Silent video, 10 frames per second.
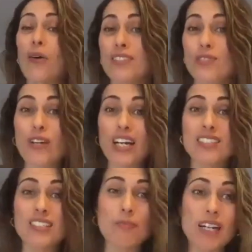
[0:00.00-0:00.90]
as
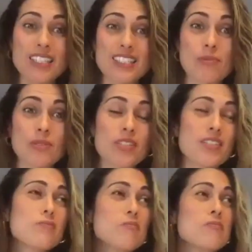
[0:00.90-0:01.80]
fast as
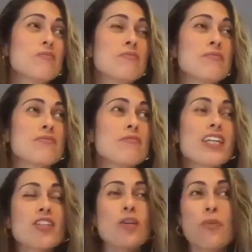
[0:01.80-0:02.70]
possible,
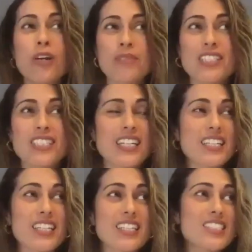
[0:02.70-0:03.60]
make the appointments I
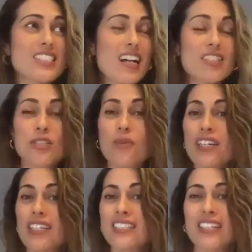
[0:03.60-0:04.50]
need, talk to who I
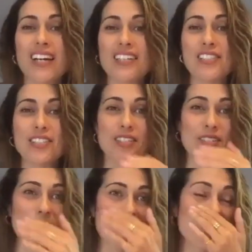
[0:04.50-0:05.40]
need to talk
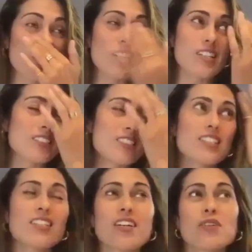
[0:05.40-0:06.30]
to, and then,
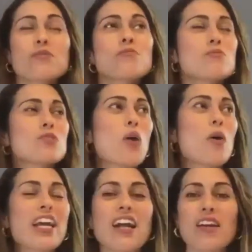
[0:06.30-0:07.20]
you know, go
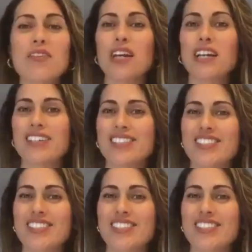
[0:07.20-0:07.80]
hang out in Vegas.